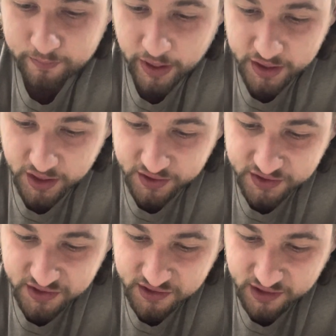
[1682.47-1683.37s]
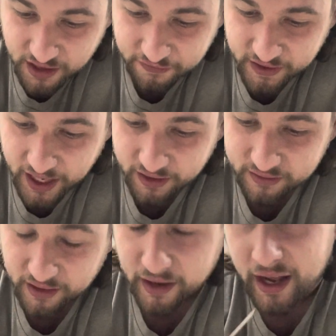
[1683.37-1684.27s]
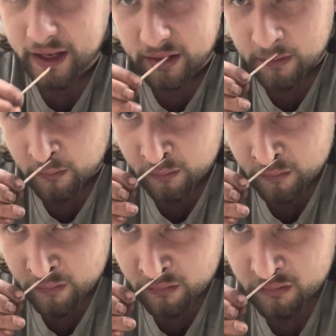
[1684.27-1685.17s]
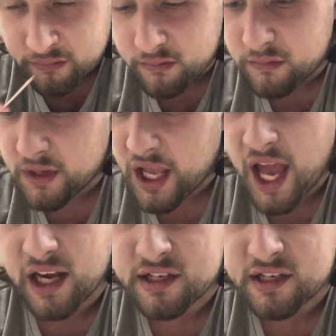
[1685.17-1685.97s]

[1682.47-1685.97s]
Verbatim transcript: bunch of stuff caked in it and kind of